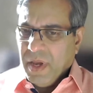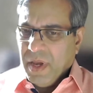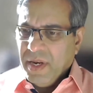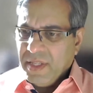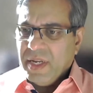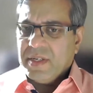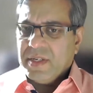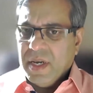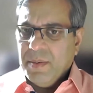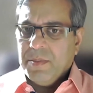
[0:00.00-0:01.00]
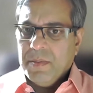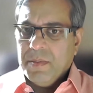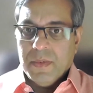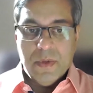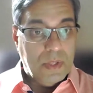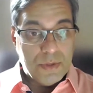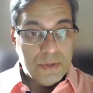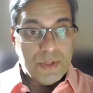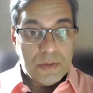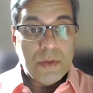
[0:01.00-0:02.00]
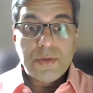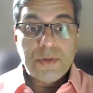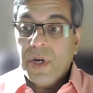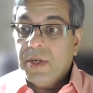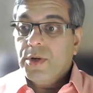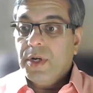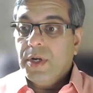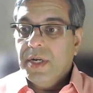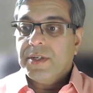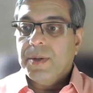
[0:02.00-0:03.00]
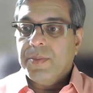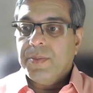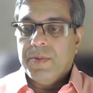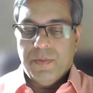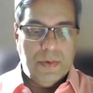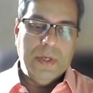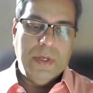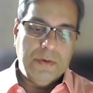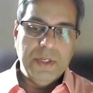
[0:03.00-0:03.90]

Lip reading: And at that time, there was really good leadership in the